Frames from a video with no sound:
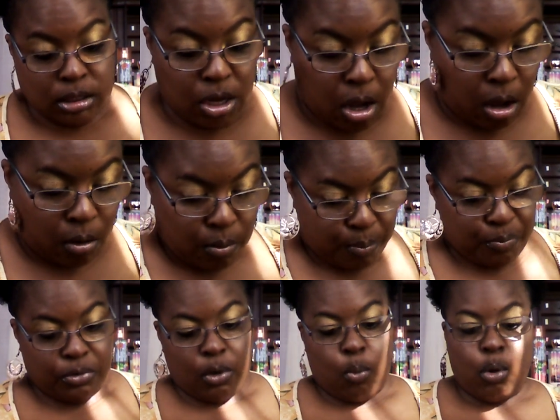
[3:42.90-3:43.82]
So,
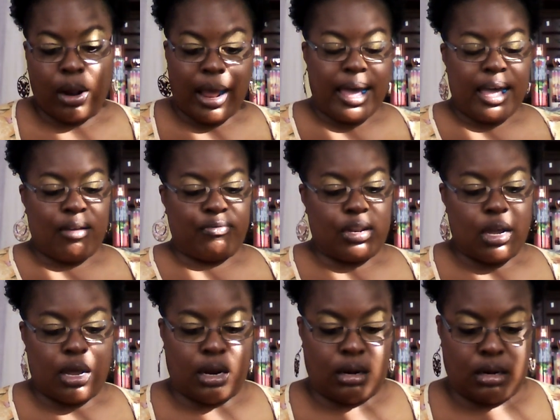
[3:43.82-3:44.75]
what I have
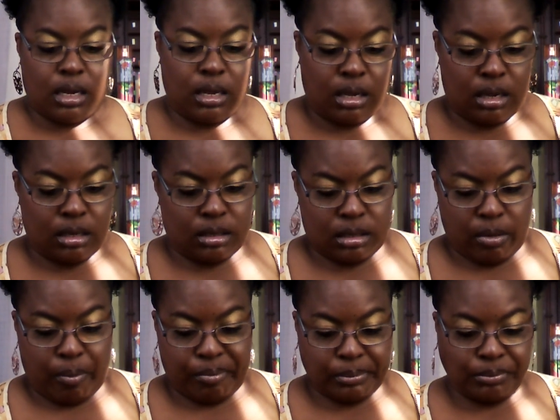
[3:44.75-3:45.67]
done is,